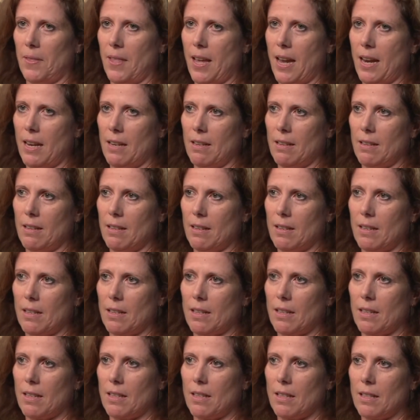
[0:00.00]
then
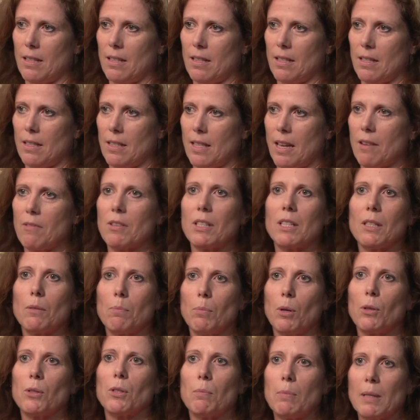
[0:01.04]
there is the
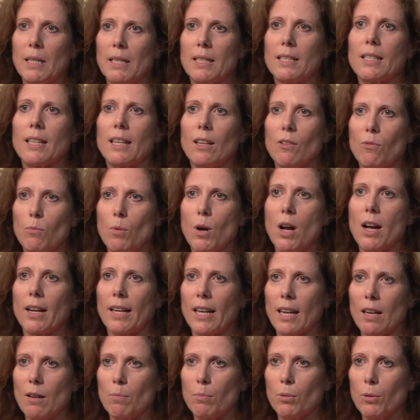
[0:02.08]
possibility of
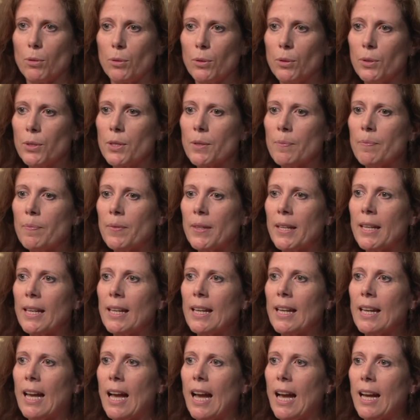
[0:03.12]
working abroad.
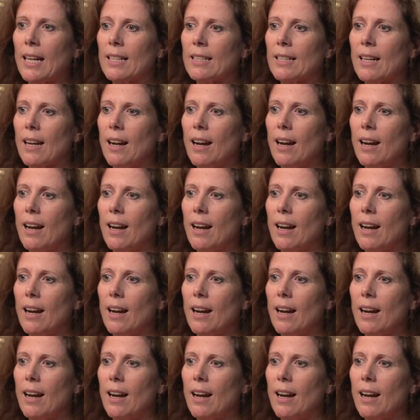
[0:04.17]
And